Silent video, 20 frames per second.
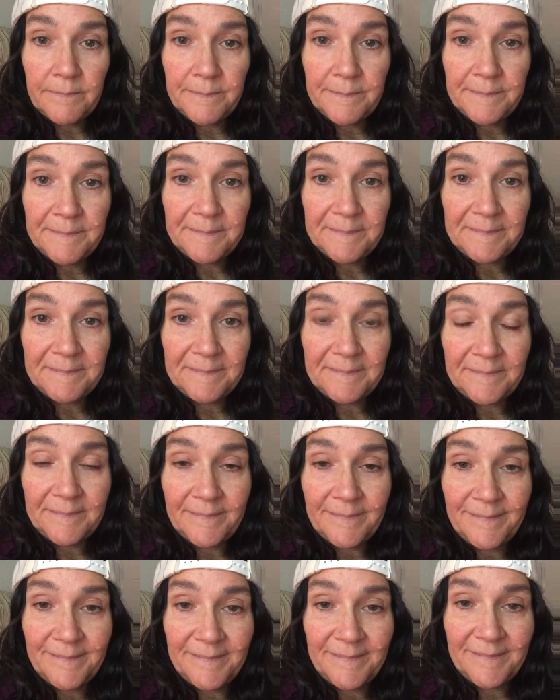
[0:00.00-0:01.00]

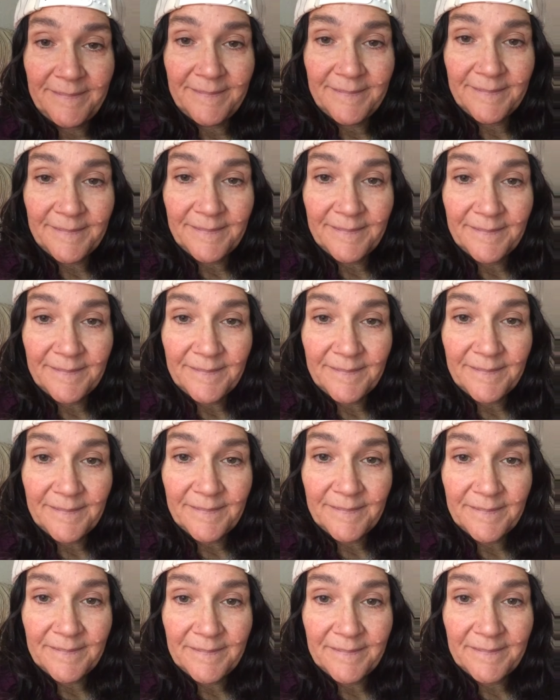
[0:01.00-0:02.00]

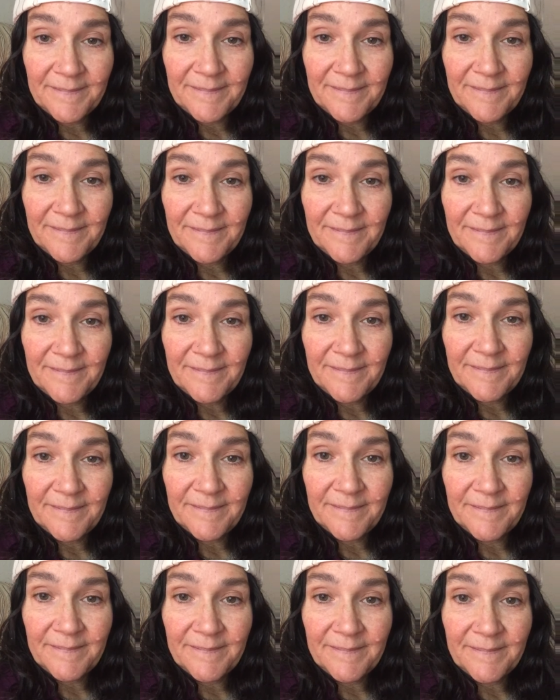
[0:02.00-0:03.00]

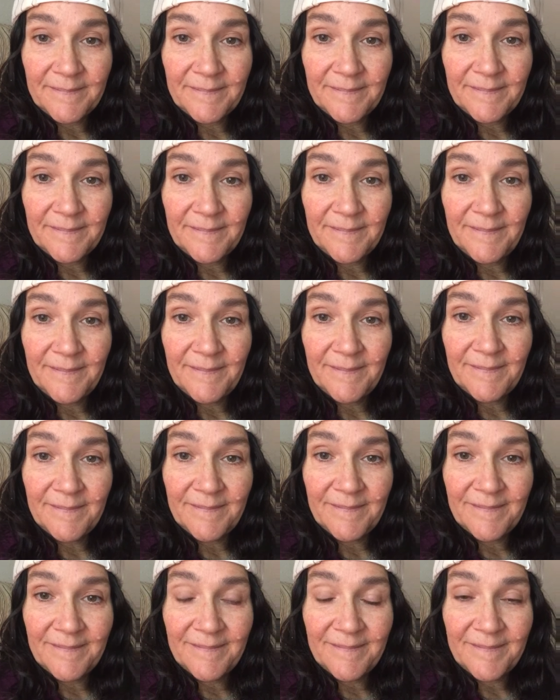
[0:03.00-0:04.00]

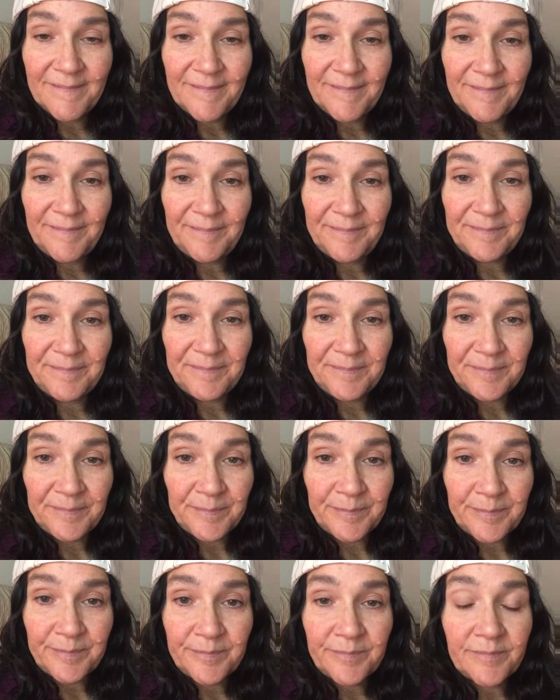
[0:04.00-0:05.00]

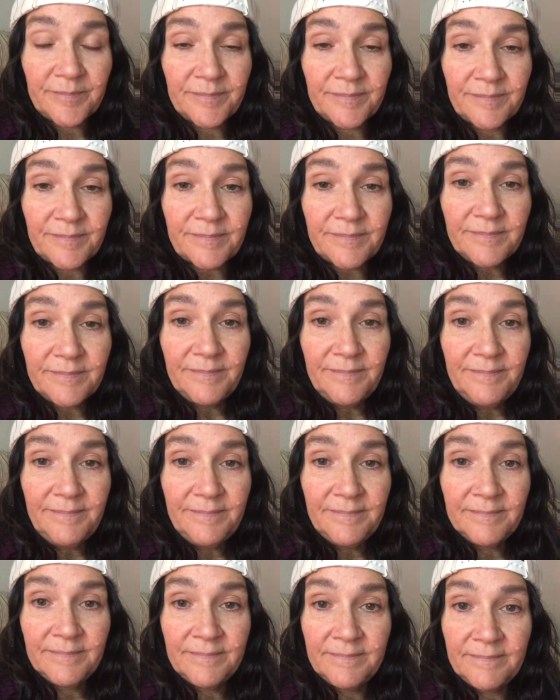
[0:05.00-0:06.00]

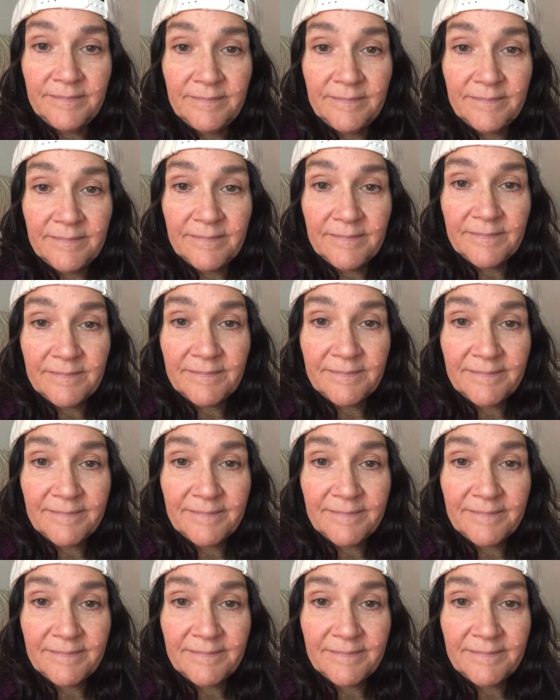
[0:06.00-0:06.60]
(no one is talking)